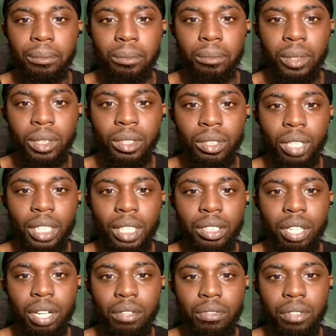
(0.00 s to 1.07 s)
So let's
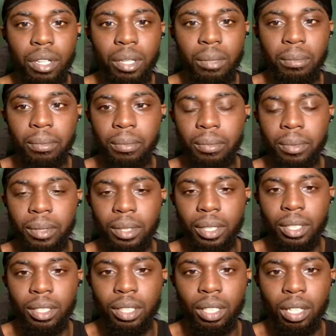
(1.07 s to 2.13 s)
start from
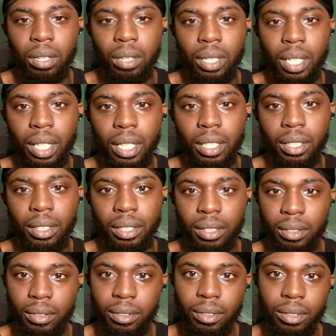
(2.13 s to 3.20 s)
the low again.
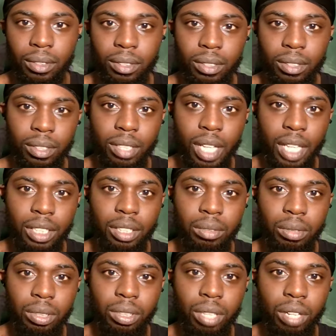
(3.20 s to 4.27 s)
Actually,
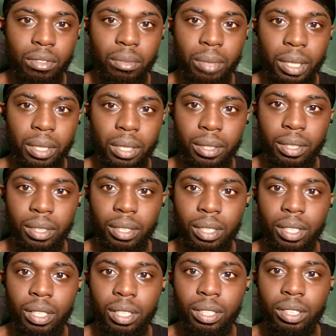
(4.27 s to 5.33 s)
we'll start from here.
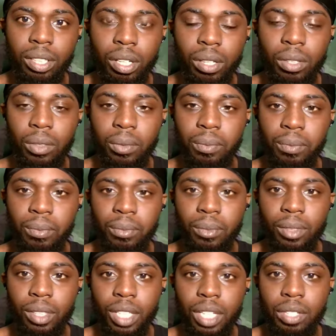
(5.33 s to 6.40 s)
So
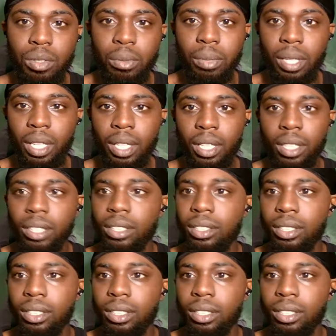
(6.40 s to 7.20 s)
this will be